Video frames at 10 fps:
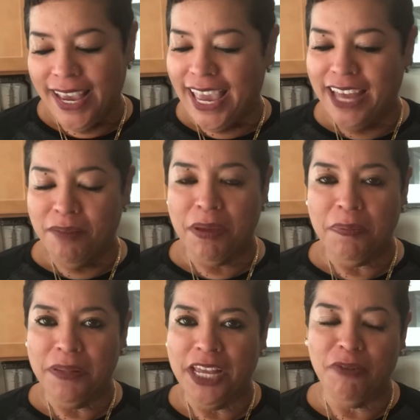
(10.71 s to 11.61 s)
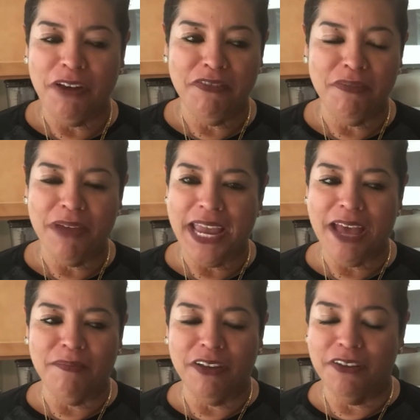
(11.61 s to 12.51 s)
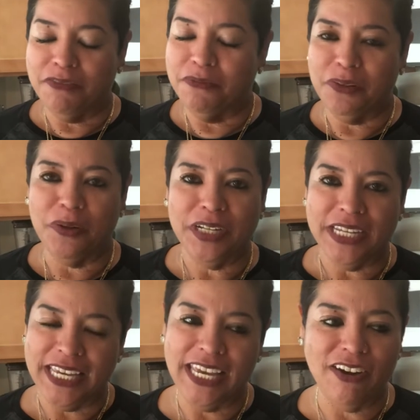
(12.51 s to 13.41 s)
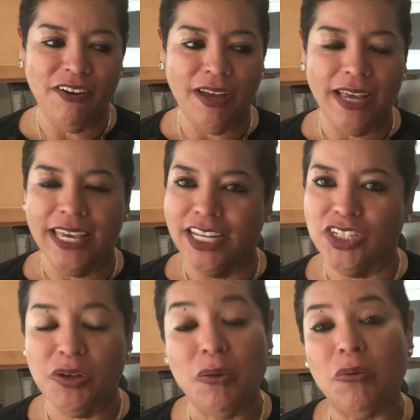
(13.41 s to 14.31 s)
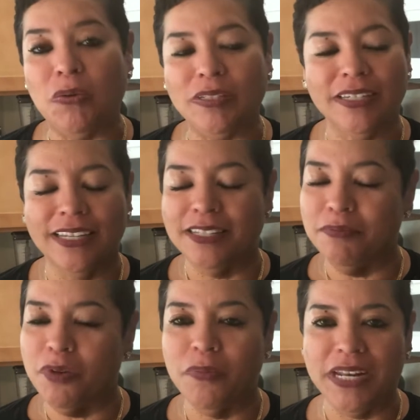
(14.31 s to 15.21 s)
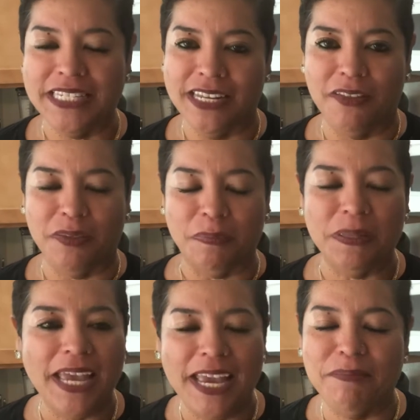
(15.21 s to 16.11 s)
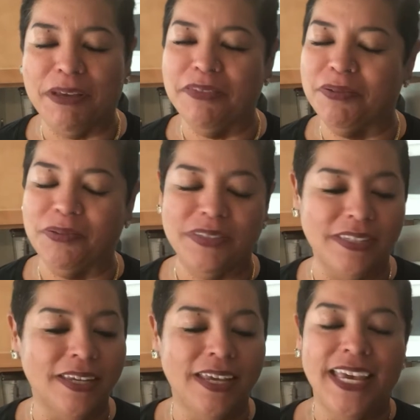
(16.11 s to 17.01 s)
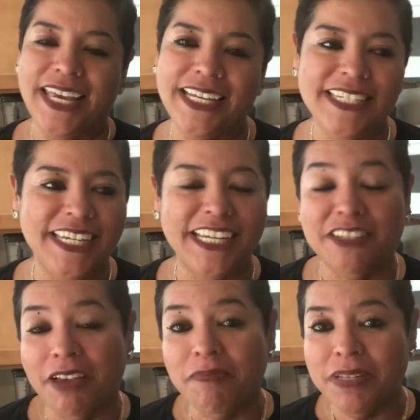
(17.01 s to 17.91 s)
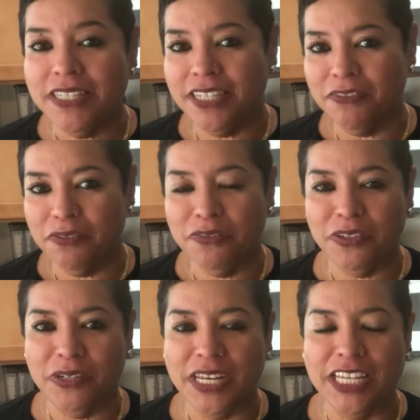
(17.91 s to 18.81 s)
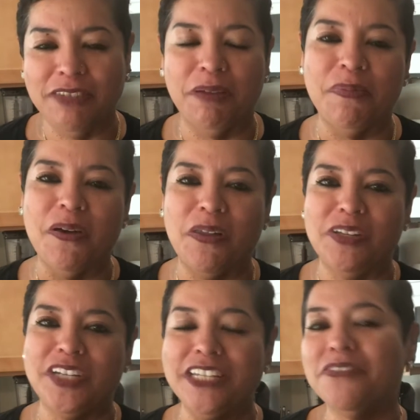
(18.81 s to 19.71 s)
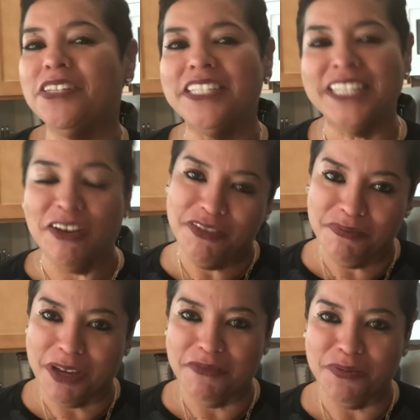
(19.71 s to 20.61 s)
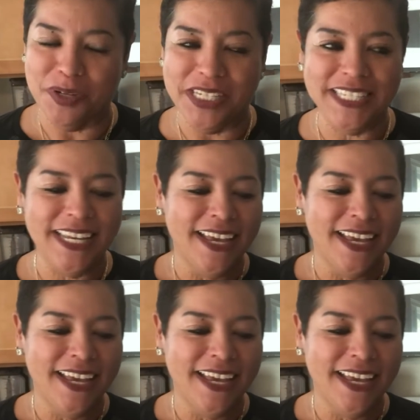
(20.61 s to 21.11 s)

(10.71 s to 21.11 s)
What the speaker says: And on my plane ride from from Florida here, I catch a cold. The moment I sit on the plane, my throat's itching. So I've been sick for a few days, so I apologize for the sound of my voice.